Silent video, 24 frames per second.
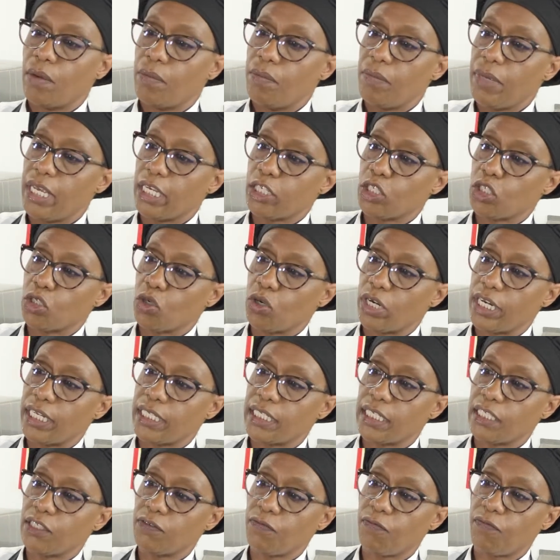Make sure
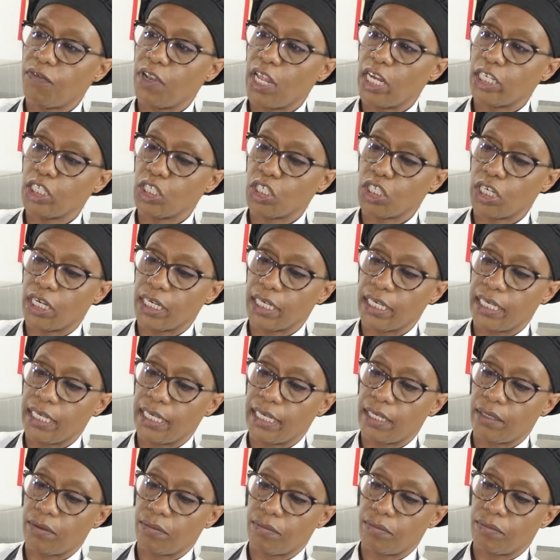it is flush
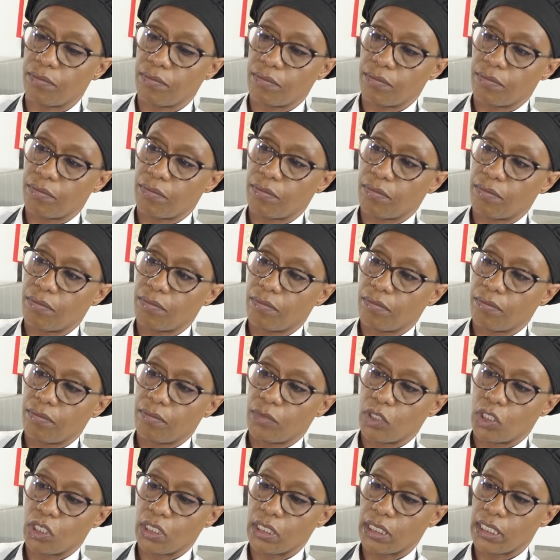again.
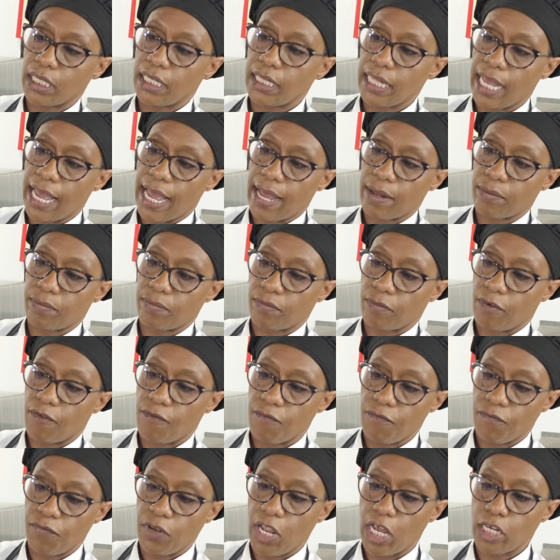Just like that.
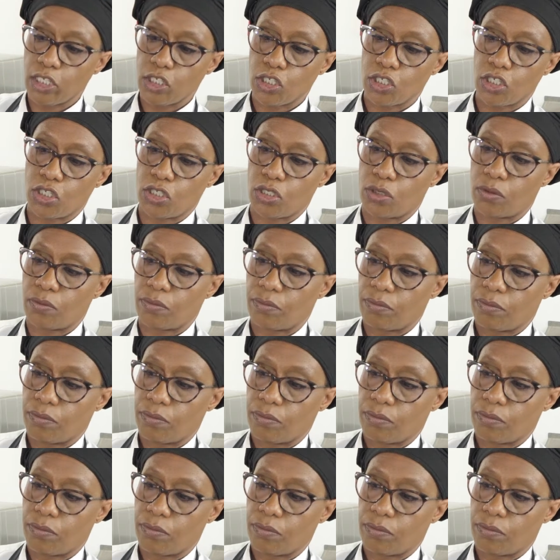Flush.